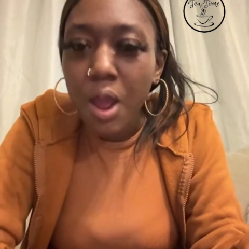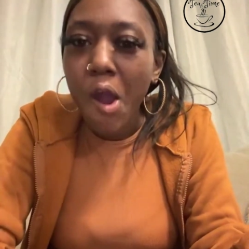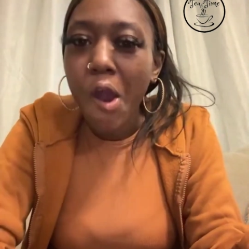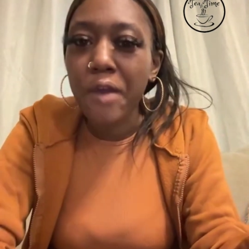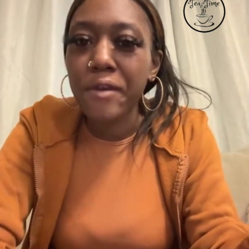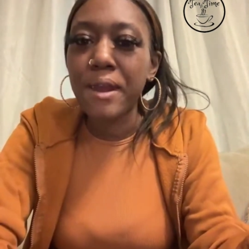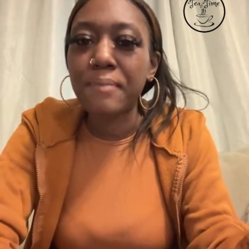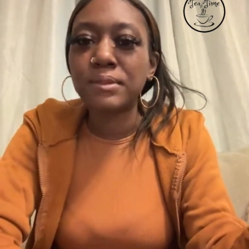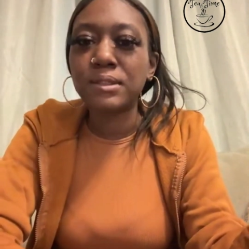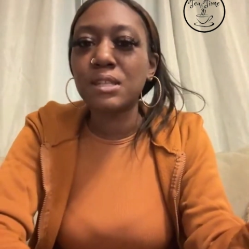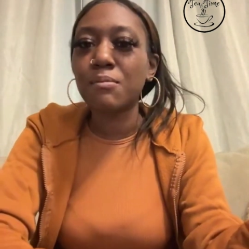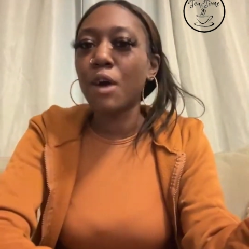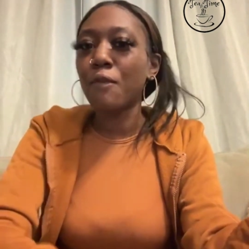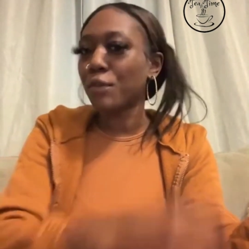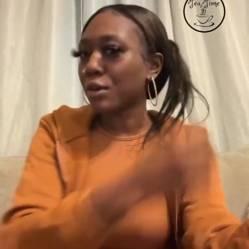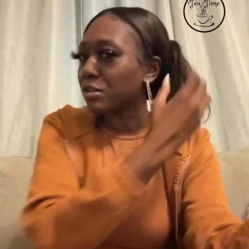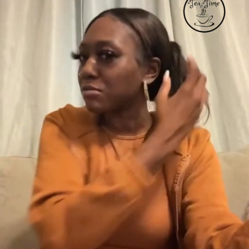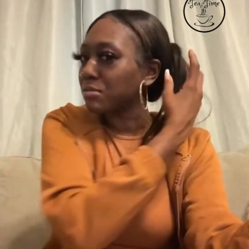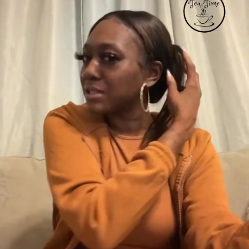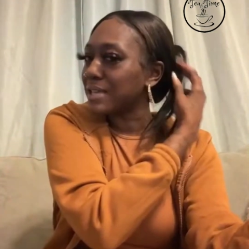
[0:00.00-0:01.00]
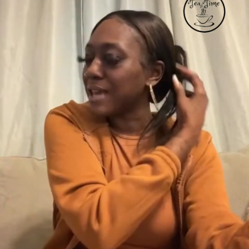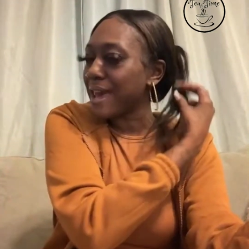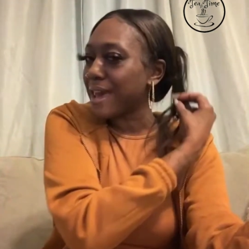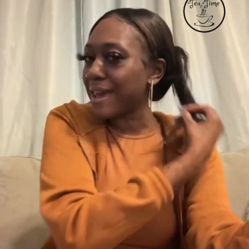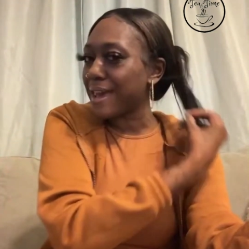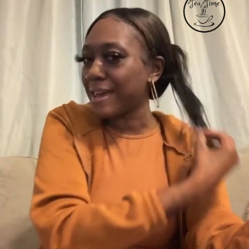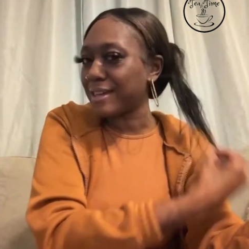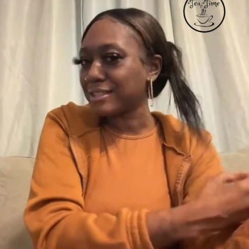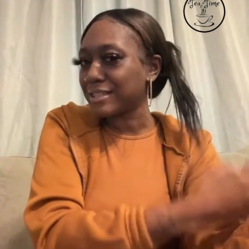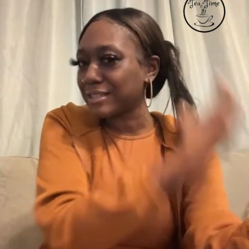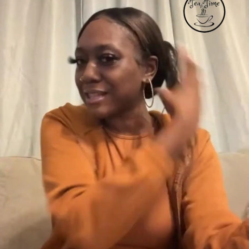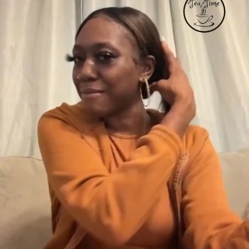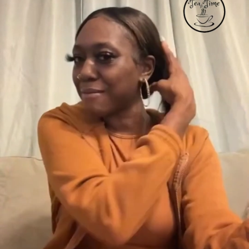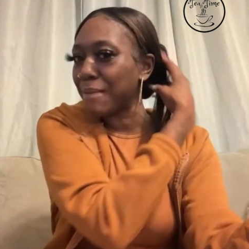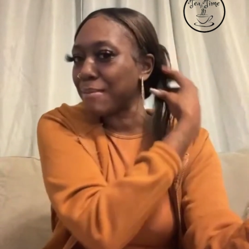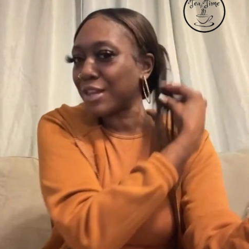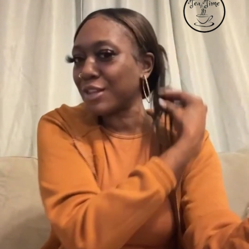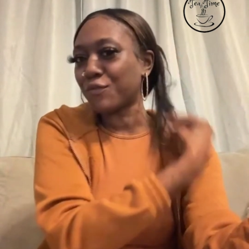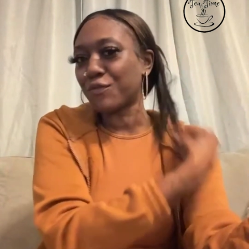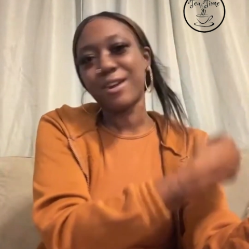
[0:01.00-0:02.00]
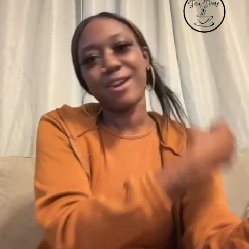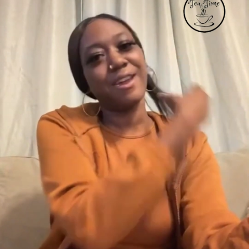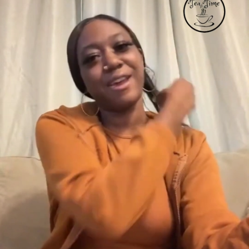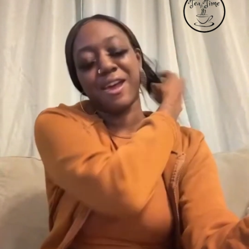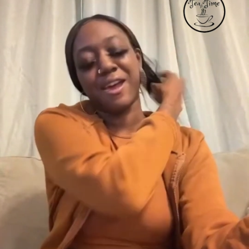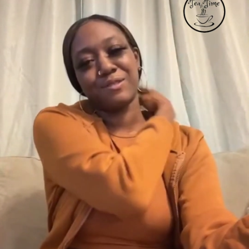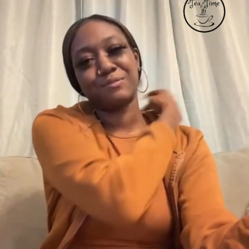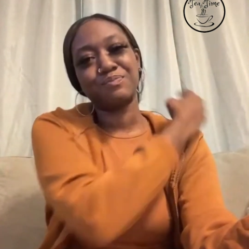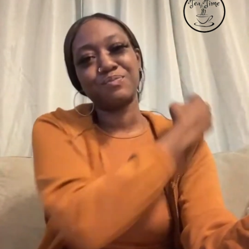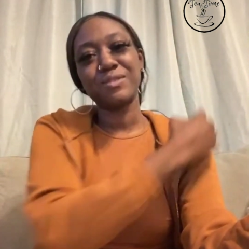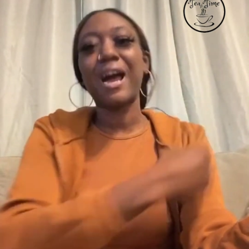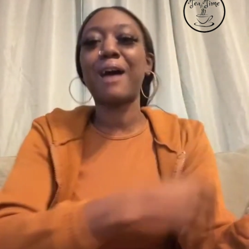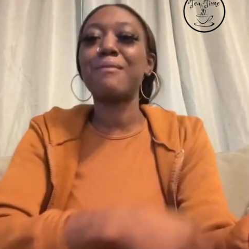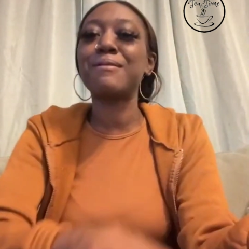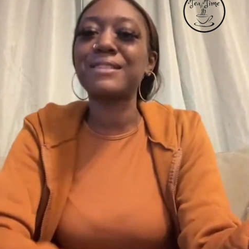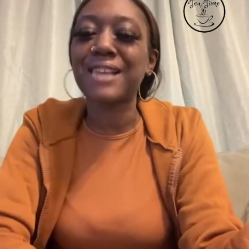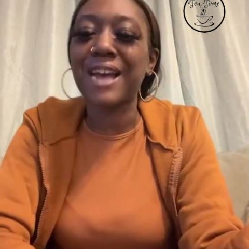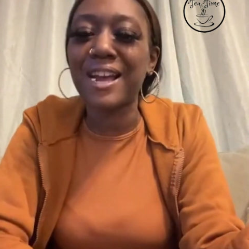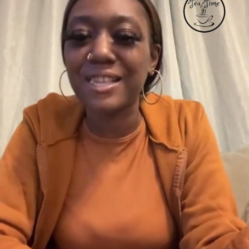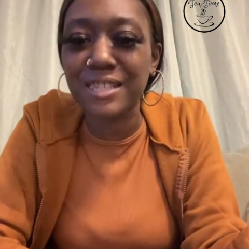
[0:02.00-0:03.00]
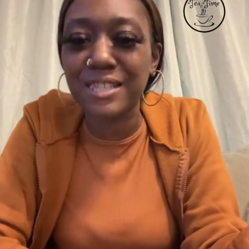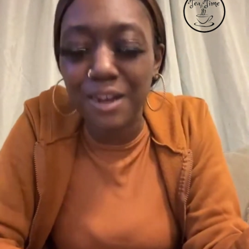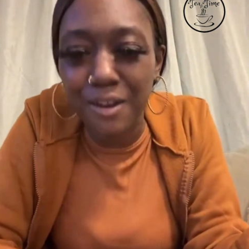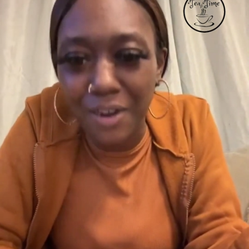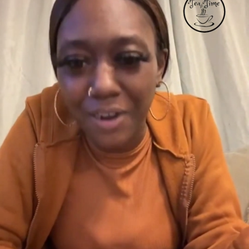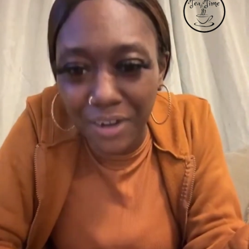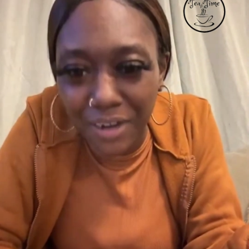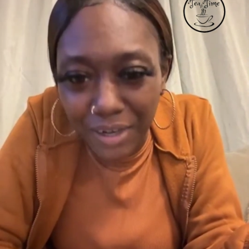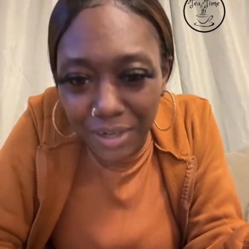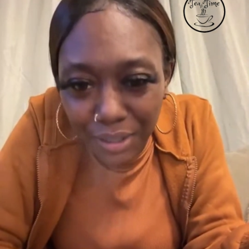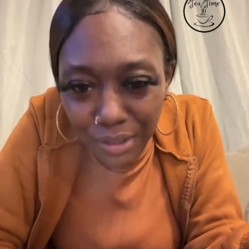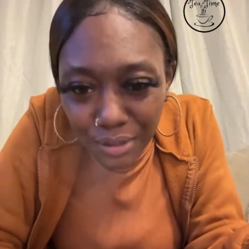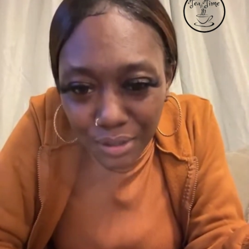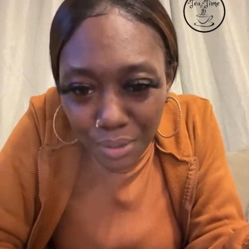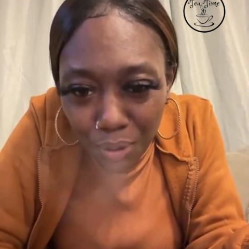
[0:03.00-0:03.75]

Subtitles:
Are you happy to see Mo for Christmas? Yes, that's like my best friend. I'm excited to get on her nerves.